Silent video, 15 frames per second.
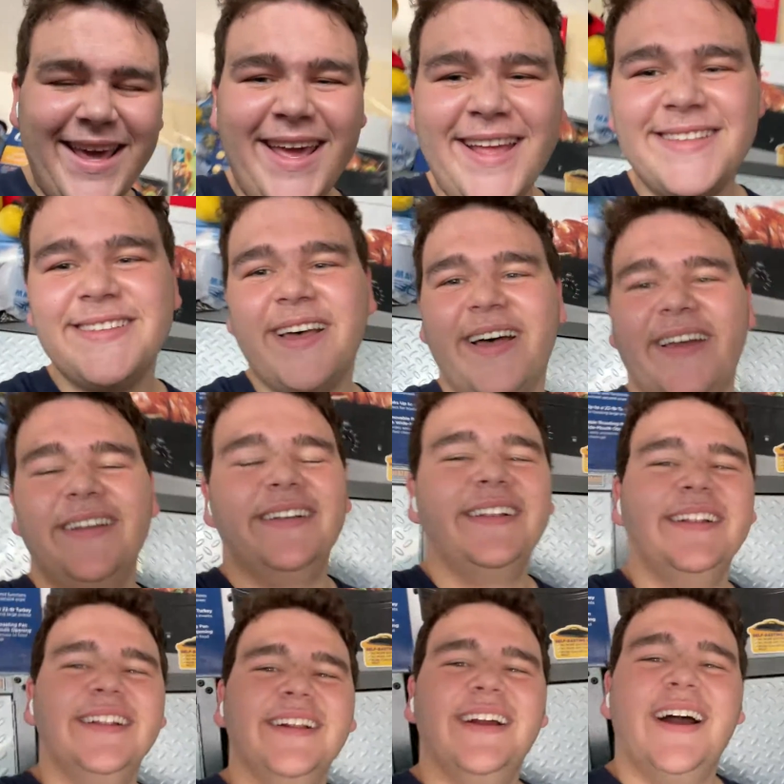It's hot.
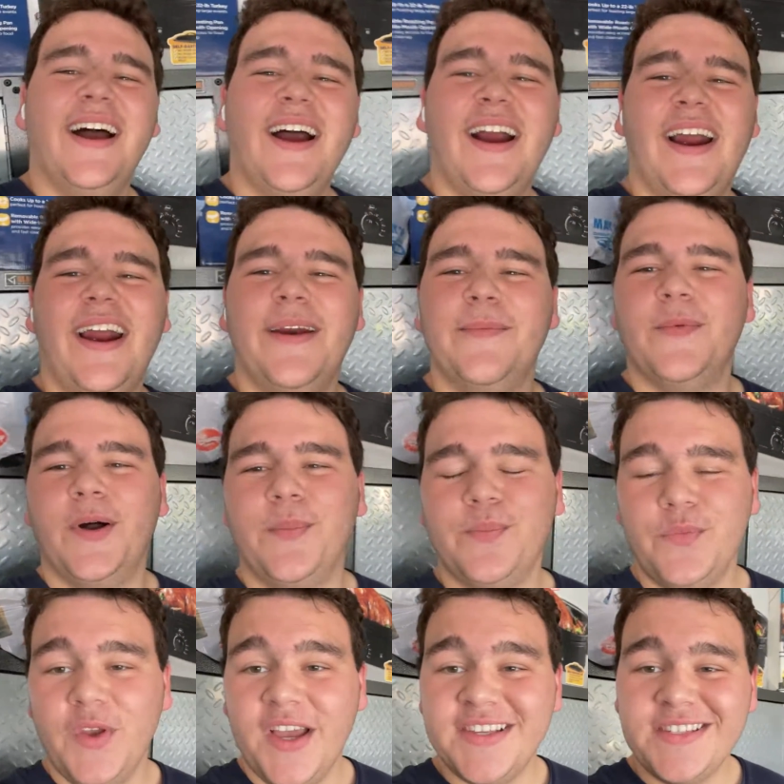All right, well,
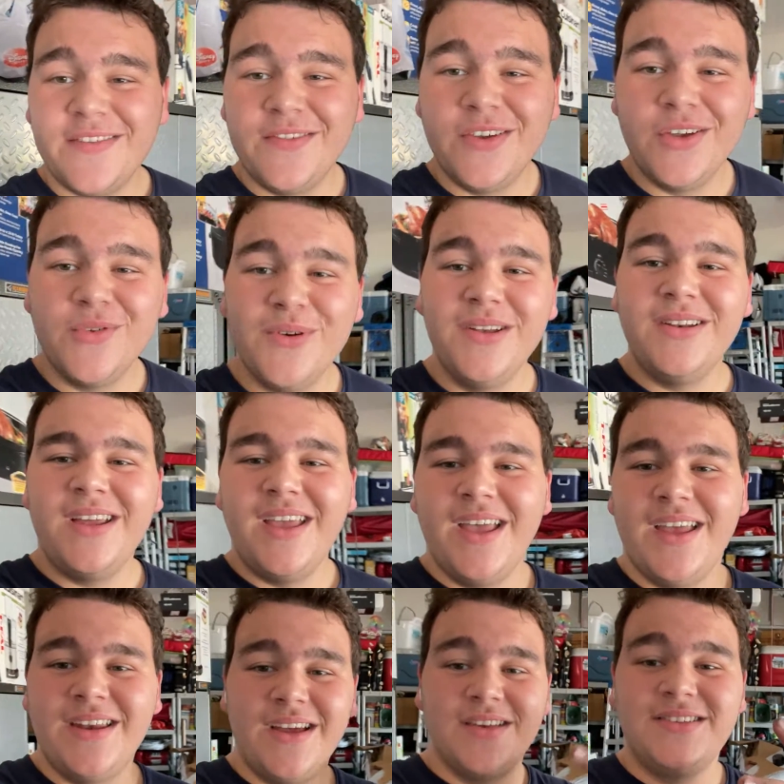you guys have a good one,
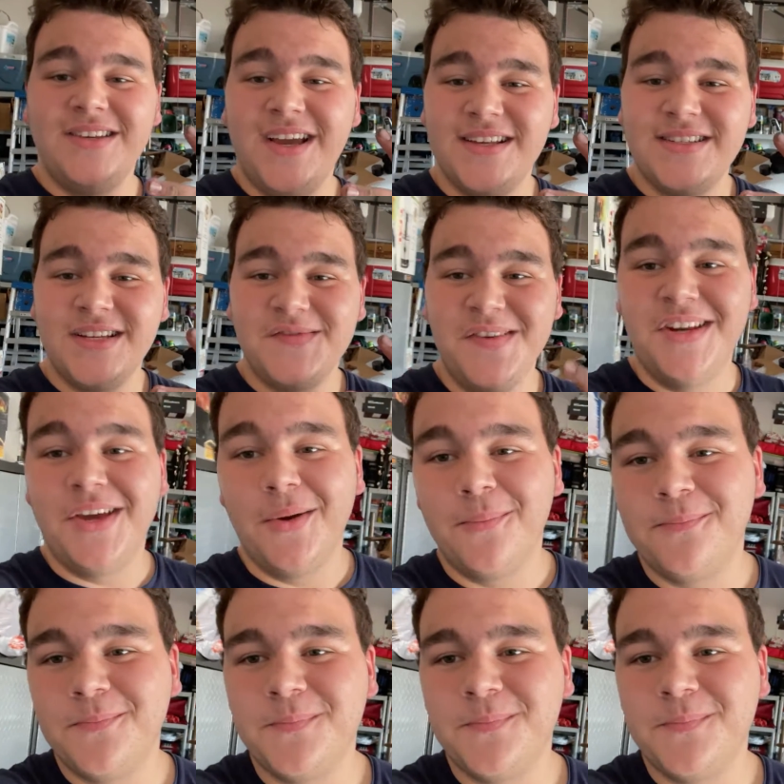and I'll see you guys next video.